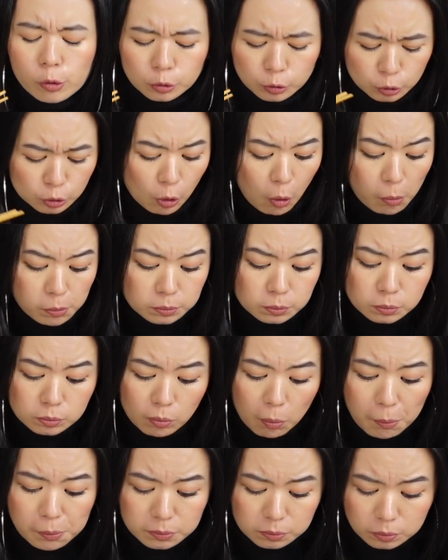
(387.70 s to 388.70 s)
Now,
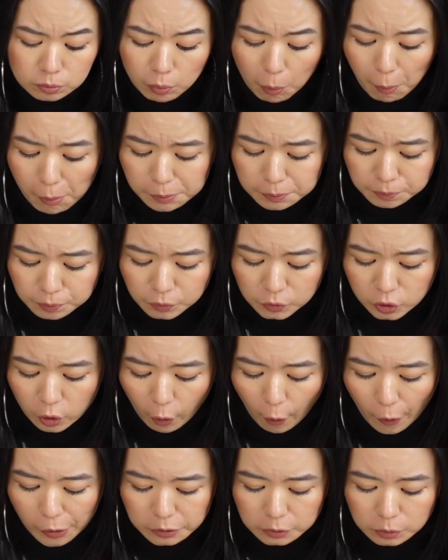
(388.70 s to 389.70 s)
while we're enjoying this
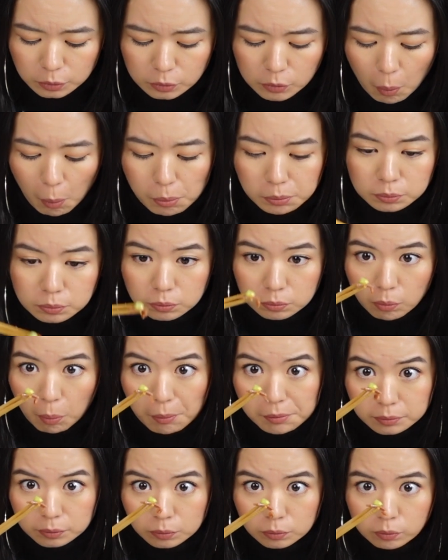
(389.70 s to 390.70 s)
mushroom stir-fry
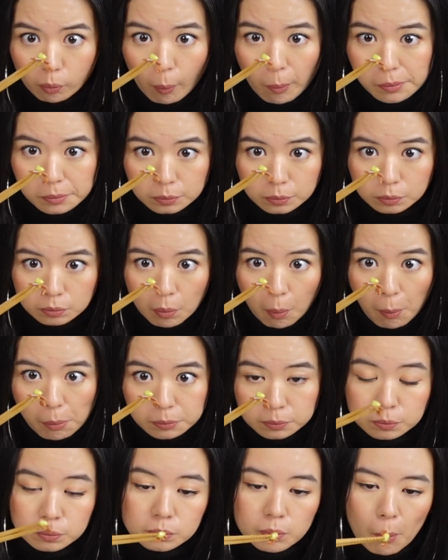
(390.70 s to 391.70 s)
snow pea, let's
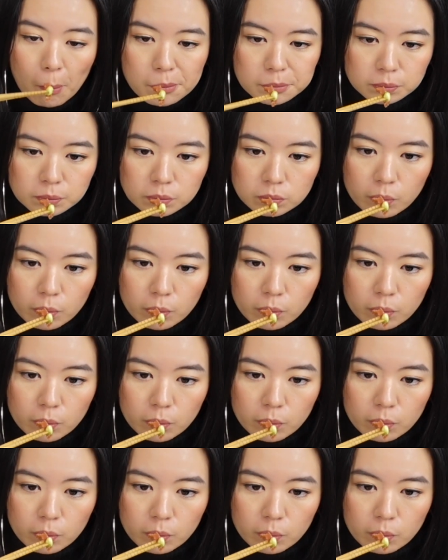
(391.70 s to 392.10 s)
learn some